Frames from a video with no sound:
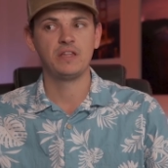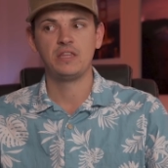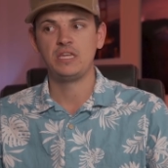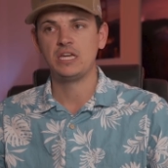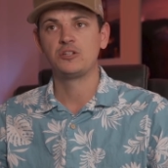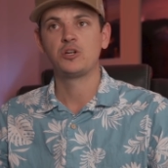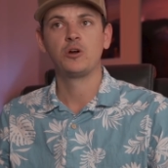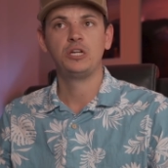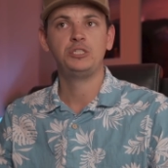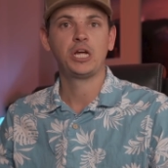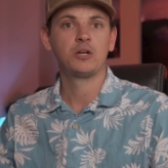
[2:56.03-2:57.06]
the
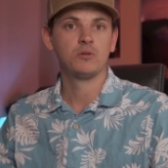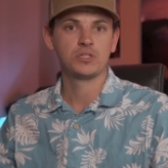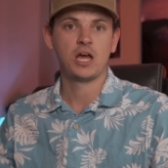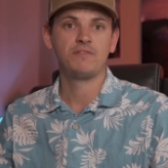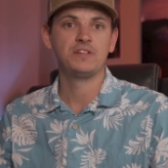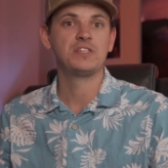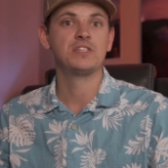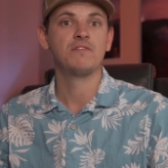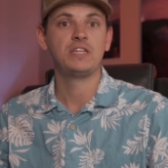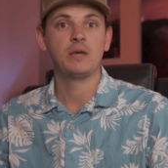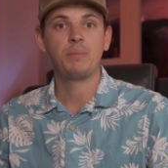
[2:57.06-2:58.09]
Attorney General's office is
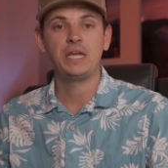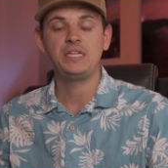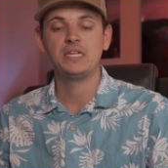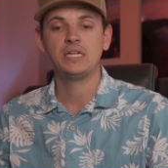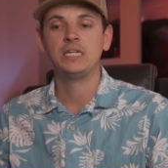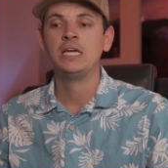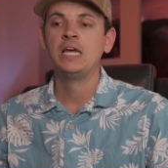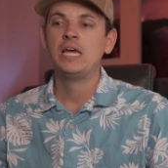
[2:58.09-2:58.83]
of the opinion